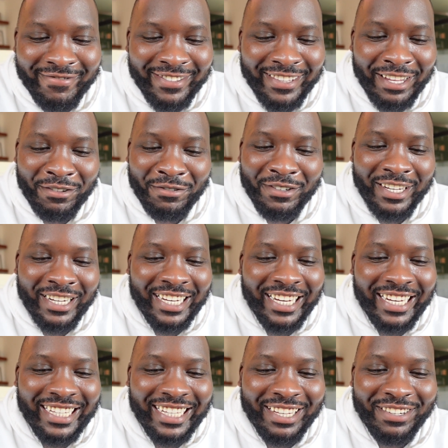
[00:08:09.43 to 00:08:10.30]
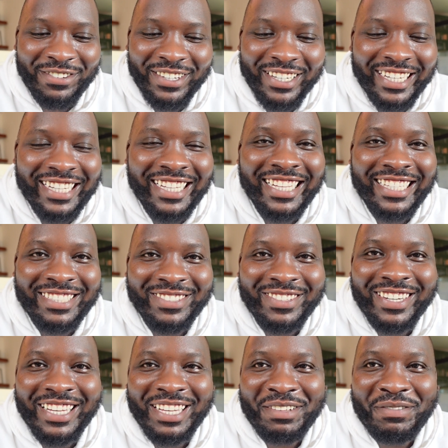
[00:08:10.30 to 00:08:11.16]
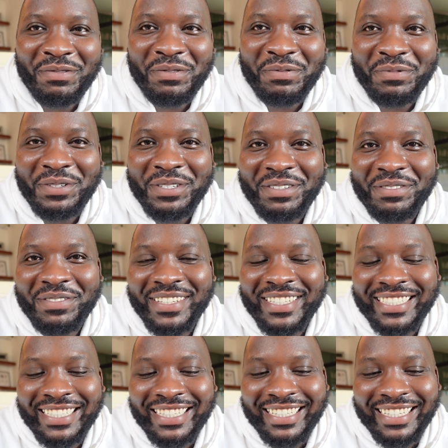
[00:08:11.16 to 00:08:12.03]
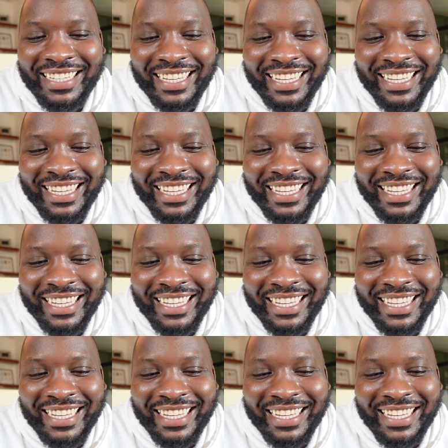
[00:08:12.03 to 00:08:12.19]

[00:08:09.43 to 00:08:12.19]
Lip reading: definitely, that's going to keep you motivated.